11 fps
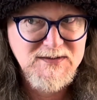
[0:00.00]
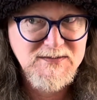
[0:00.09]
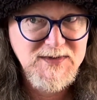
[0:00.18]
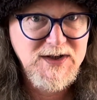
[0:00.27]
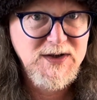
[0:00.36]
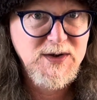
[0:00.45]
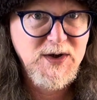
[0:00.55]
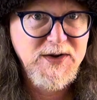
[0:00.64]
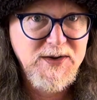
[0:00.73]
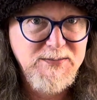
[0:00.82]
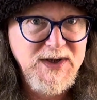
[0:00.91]
You know, a lot
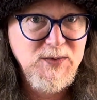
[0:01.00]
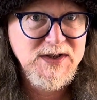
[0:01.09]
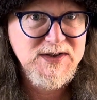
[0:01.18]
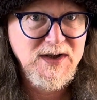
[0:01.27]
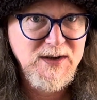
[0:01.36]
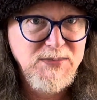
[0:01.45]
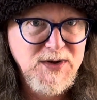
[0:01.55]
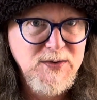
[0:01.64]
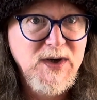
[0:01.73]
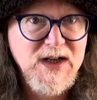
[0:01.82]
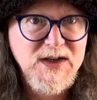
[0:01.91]
of the big ones like the
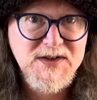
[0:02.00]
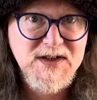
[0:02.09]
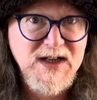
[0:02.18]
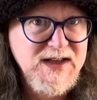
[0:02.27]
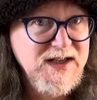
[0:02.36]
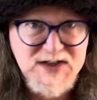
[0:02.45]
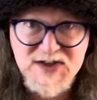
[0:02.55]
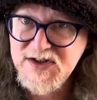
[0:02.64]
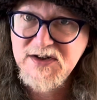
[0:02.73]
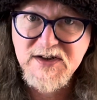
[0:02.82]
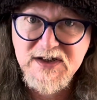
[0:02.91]
blue whales and that, they're
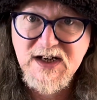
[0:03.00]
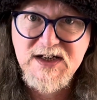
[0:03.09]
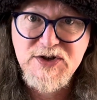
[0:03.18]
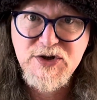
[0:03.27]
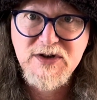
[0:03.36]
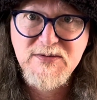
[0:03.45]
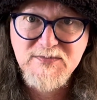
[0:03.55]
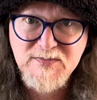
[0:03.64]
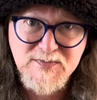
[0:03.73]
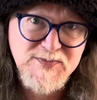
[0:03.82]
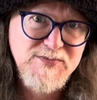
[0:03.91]
still endangered,
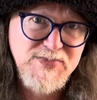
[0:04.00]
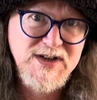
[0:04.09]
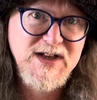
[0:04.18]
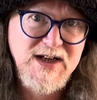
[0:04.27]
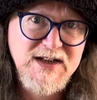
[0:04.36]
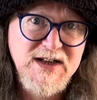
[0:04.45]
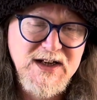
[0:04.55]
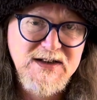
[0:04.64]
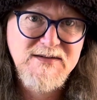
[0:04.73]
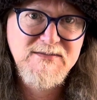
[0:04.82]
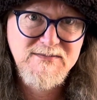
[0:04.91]
but they're
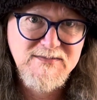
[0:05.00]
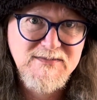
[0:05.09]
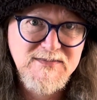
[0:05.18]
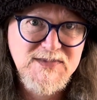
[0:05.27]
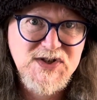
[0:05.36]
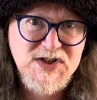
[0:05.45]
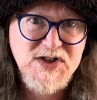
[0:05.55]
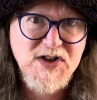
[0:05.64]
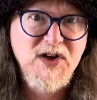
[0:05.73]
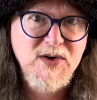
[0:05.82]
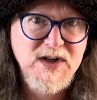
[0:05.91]

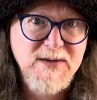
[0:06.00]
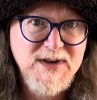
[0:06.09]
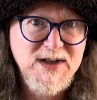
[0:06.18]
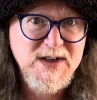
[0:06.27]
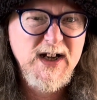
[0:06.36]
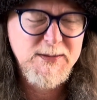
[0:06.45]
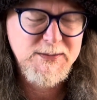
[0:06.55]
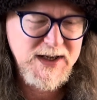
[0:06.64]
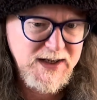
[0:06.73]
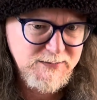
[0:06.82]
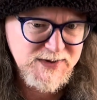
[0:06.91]
slowly building up their
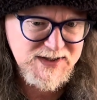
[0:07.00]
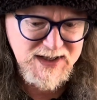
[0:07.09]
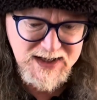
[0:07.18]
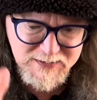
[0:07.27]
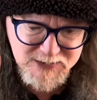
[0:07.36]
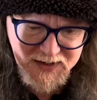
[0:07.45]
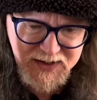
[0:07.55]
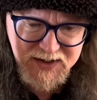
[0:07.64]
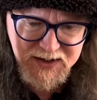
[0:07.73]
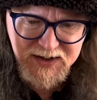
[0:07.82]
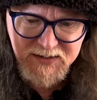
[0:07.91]
numbers again
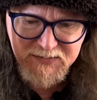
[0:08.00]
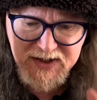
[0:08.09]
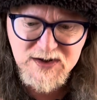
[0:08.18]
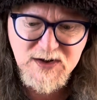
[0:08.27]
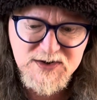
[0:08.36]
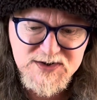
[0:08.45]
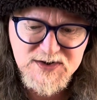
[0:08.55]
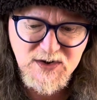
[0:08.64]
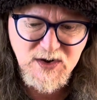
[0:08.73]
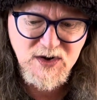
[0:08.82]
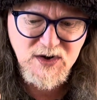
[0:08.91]
because
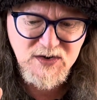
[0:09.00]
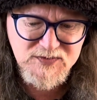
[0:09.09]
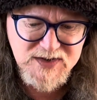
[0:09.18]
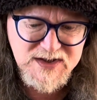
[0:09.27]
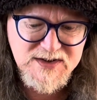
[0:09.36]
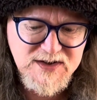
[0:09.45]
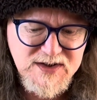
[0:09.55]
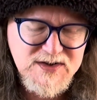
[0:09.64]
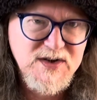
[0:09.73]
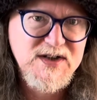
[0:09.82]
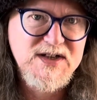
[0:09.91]
of the
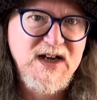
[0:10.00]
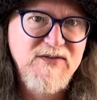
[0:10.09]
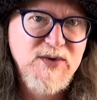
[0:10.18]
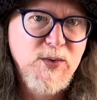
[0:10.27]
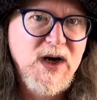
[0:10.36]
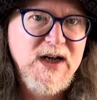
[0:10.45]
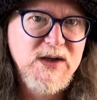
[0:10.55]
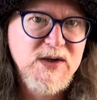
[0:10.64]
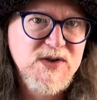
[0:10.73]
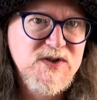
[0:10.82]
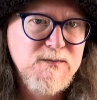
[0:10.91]
sort of Save the
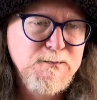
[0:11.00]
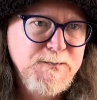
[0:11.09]
Whales